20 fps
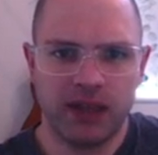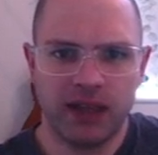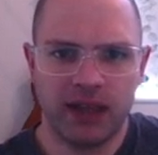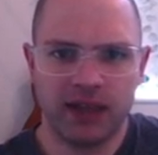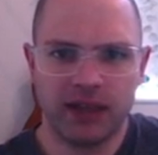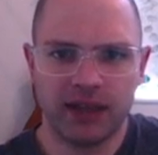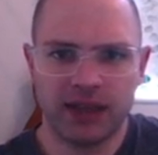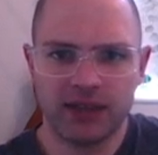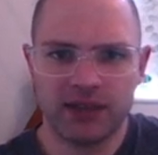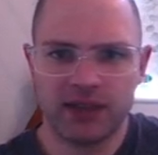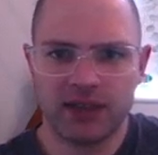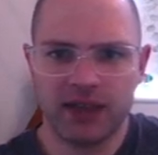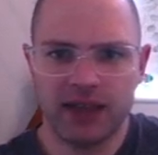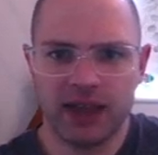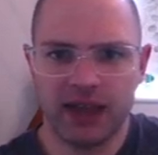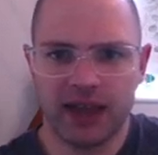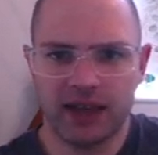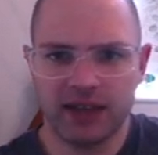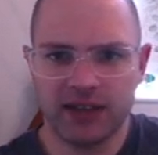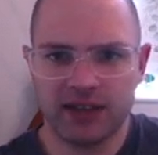and as they
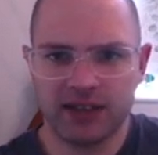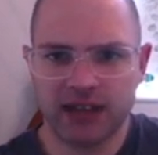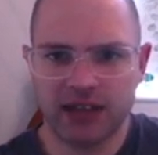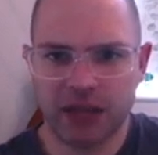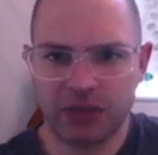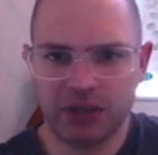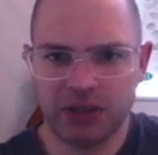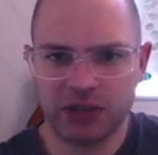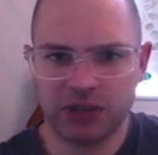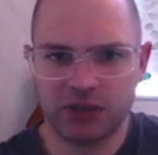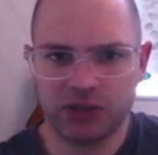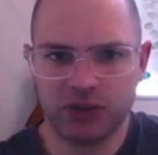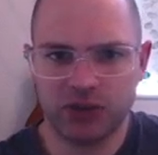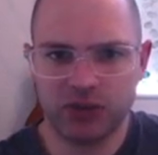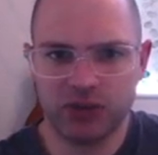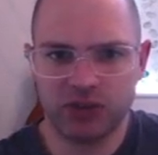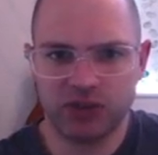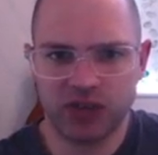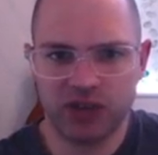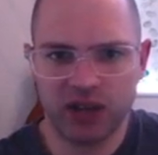had established for
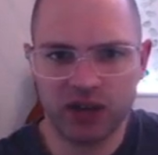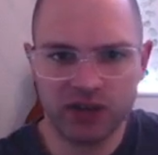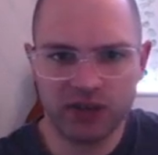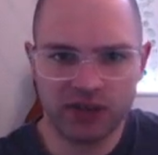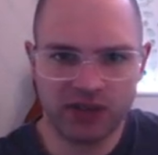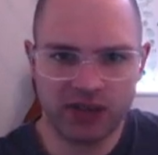themselves